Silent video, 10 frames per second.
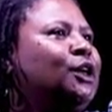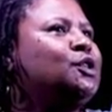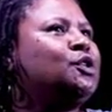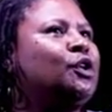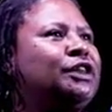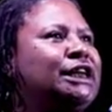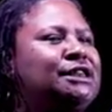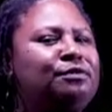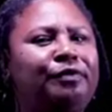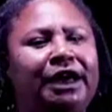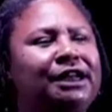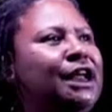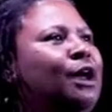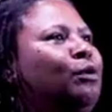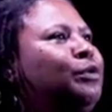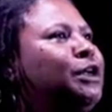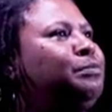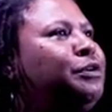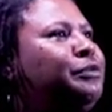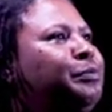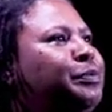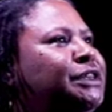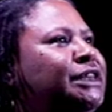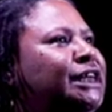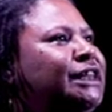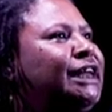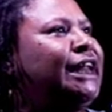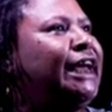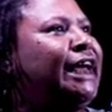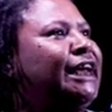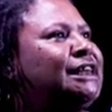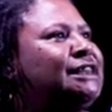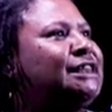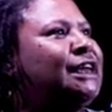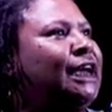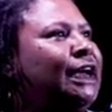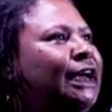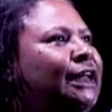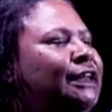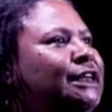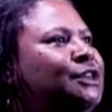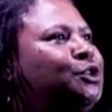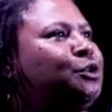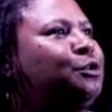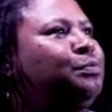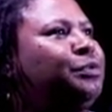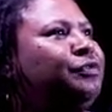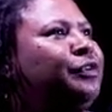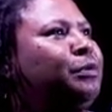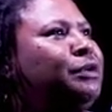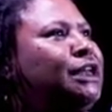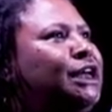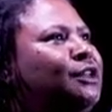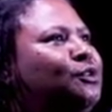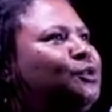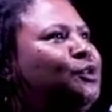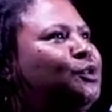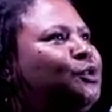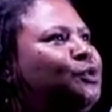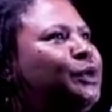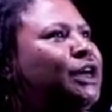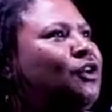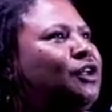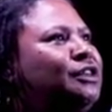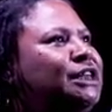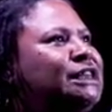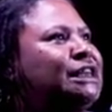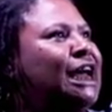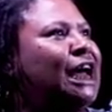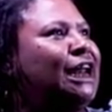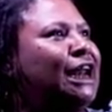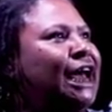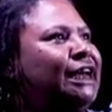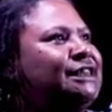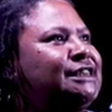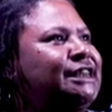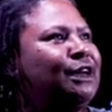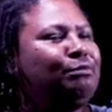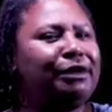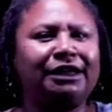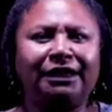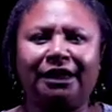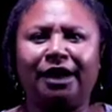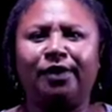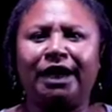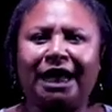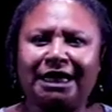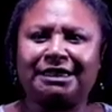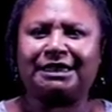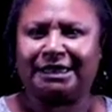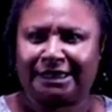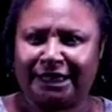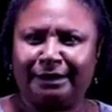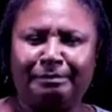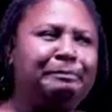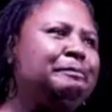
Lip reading: So this vector will be represented as, and this should be familiar to you, we call this a line segment in our last lesson,